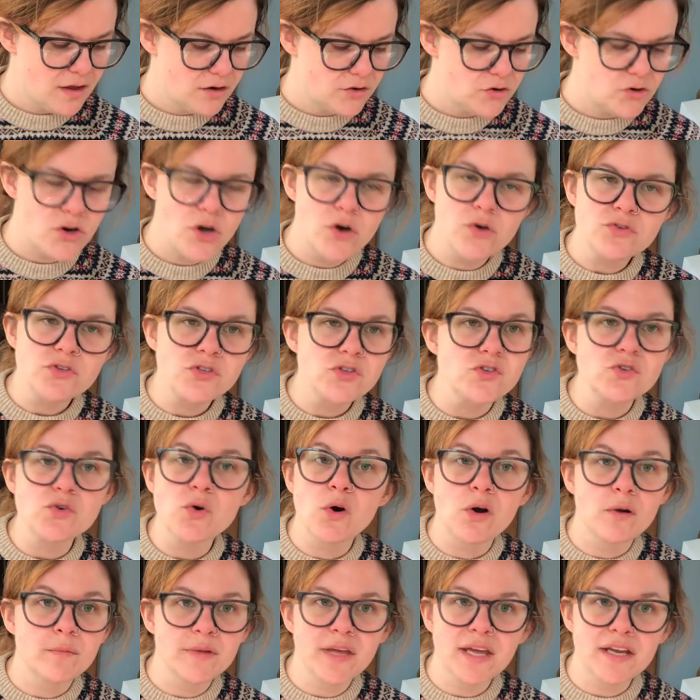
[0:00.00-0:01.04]
No
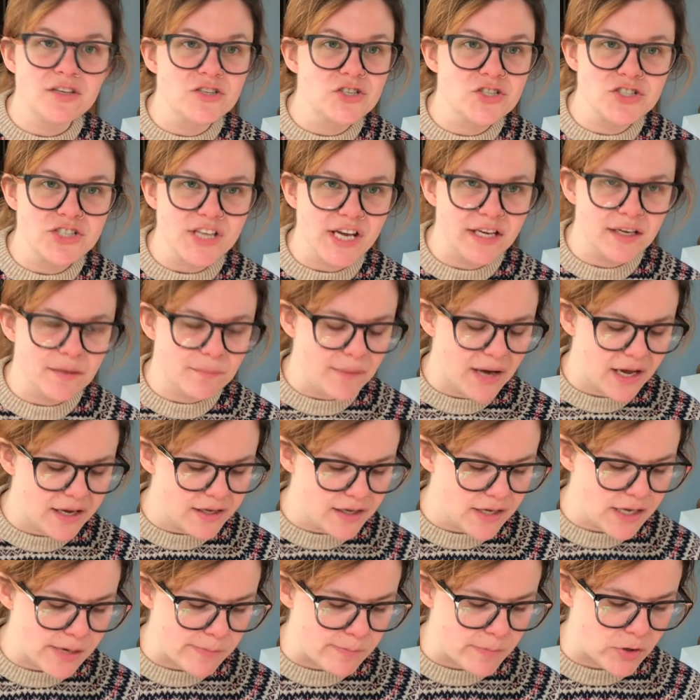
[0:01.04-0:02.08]
storm can shake my
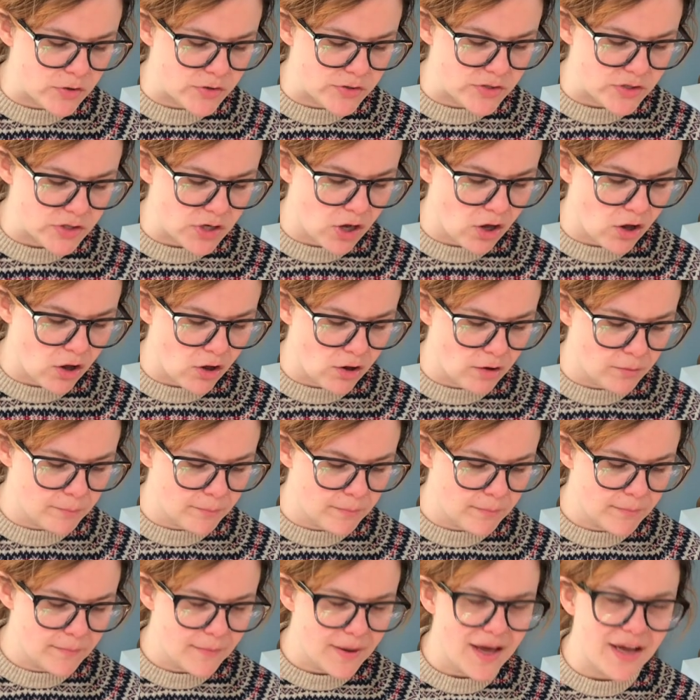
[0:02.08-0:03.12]
inmost
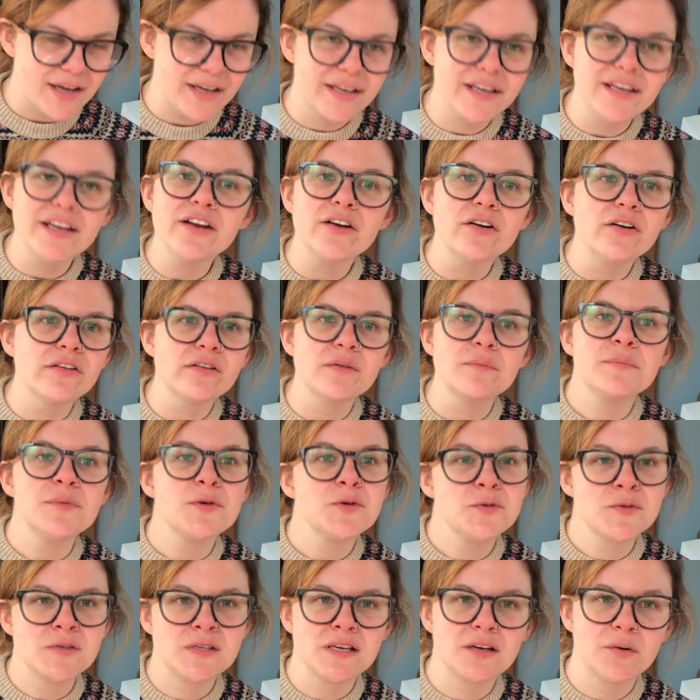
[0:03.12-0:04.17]
calm. I hear the
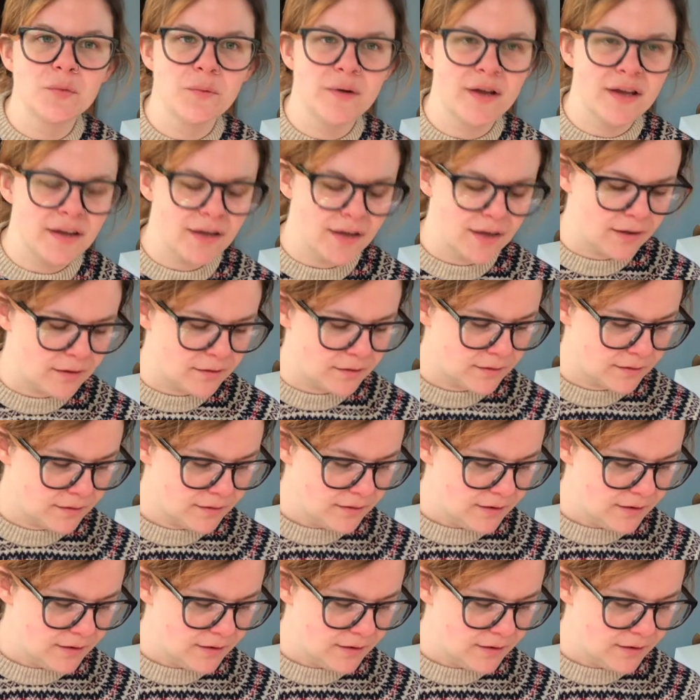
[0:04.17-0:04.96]
music ringing.